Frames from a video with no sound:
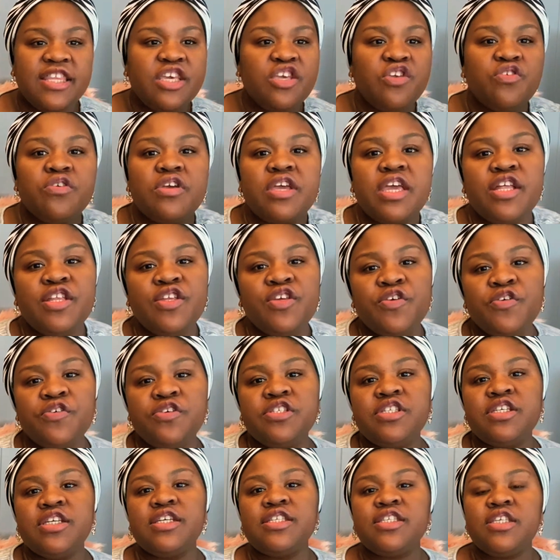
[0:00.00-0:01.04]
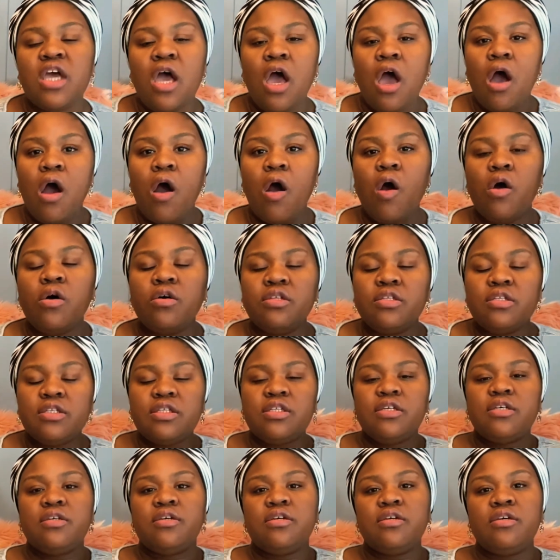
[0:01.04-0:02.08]
You can use it on
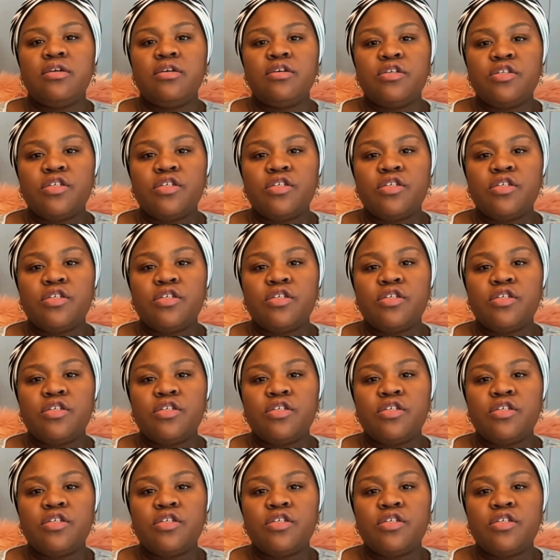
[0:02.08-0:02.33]
the